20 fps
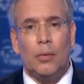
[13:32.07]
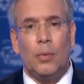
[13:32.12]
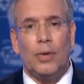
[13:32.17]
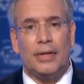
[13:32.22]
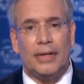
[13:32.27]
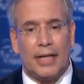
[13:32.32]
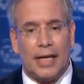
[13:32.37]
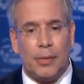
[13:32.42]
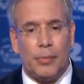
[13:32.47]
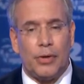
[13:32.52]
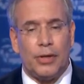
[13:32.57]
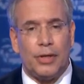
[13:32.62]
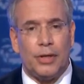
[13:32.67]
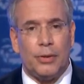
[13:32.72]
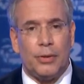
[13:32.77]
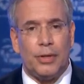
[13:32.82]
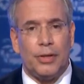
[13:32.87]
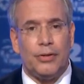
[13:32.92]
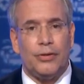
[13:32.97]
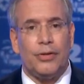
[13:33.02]
with labor
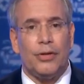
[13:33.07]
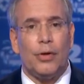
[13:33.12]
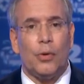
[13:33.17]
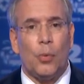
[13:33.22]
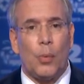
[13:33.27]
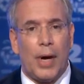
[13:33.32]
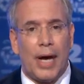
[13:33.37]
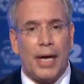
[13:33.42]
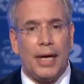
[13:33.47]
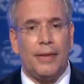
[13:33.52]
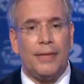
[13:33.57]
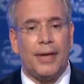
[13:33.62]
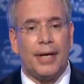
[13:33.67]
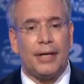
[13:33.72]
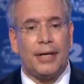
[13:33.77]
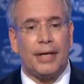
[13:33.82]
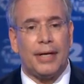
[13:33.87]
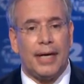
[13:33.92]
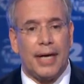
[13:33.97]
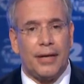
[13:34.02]
unions in a way
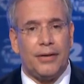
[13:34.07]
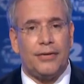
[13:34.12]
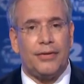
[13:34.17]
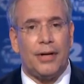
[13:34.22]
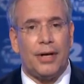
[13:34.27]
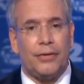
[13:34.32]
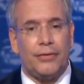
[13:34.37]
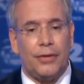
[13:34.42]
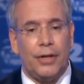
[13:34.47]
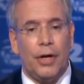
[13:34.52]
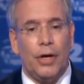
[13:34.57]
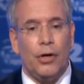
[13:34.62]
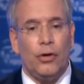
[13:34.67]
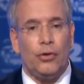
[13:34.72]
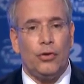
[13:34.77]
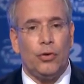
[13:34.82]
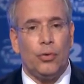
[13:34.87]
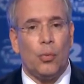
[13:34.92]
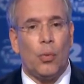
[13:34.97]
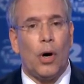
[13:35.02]
that gets us
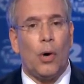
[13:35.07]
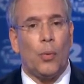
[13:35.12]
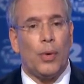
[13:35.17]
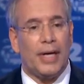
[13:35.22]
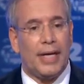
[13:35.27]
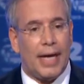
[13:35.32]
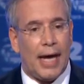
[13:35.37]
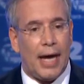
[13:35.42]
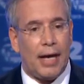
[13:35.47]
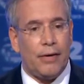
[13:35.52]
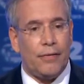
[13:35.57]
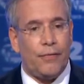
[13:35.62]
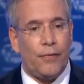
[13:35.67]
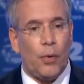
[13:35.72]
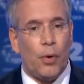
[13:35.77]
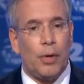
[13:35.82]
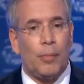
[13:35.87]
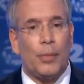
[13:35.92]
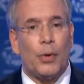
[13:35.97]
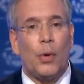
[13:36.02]
to what we can
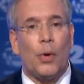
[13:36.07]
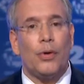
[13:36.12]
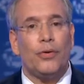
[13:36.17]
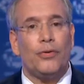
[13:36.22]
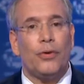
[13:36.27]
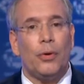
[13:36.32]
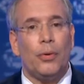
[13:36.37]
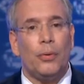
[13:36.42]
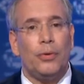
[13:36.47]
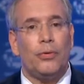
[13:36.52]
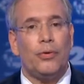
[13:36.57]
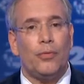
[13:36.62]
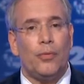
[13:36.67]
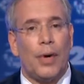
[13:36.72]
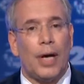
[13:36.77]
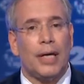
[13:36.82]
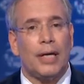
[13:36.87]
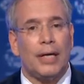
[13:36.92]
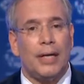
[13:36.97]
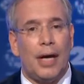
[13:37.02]
afford, but also to
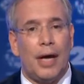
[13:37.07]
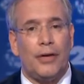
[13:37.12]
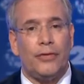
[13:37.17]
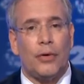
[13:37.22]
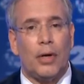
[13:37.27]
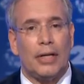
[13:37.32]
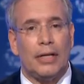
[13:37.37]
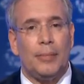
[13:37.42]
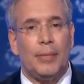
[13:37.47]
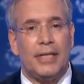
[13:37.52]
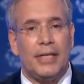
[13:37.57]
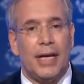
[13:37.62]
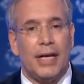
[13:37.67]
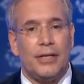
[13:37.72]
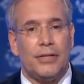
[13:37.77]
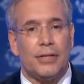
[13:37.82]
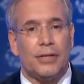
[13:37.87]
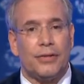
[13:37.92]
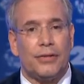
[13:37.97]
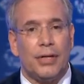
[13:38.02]
recognize our
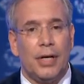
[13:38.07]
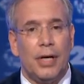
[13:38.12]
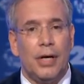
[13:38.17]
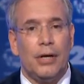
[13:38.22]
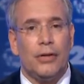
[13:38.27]
limitations.